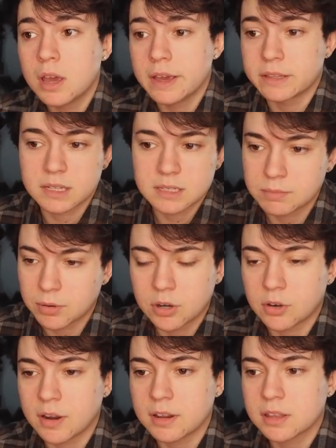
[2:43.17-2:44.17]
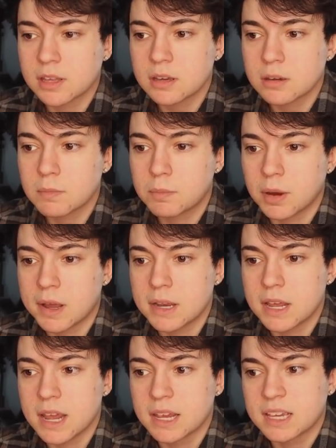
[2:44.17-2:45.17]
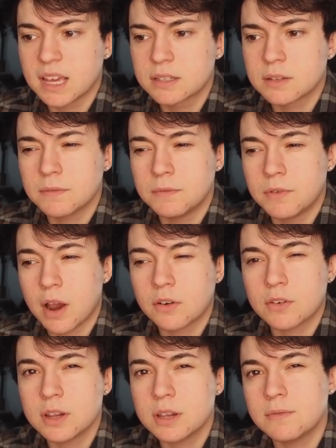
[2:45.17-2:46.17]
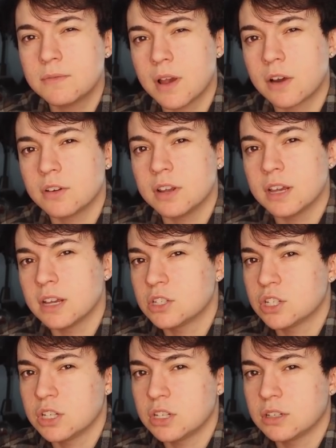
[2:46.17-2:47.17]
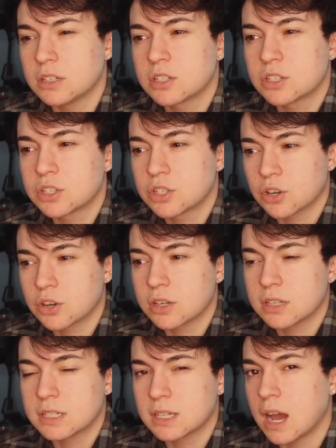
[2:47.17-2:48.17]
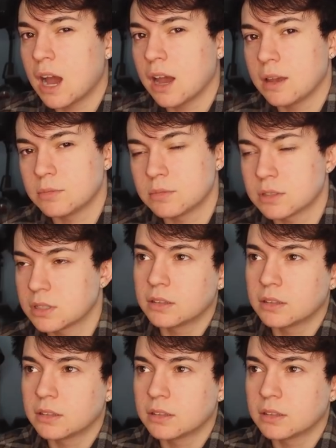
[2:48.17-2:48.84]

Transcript: it doesn't burn or anything, but it gets very, very itchy certain times.